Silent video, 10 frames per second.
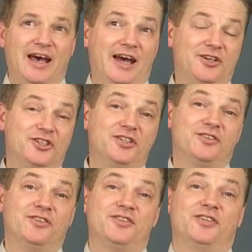Actually,
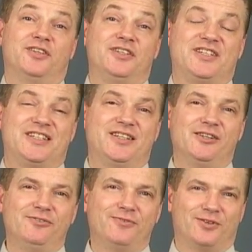it turns out that
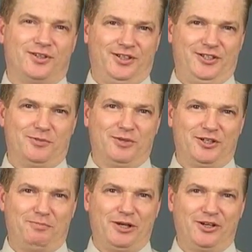silver is a
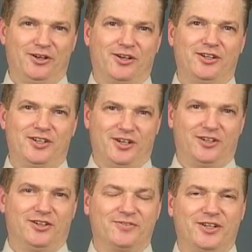much better
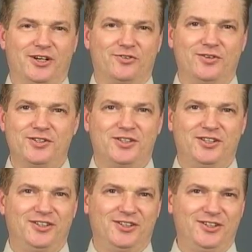conductor of
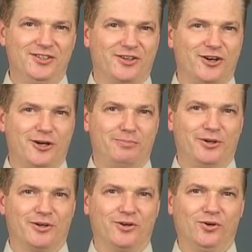electricity than either
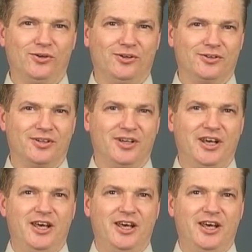copper or gold.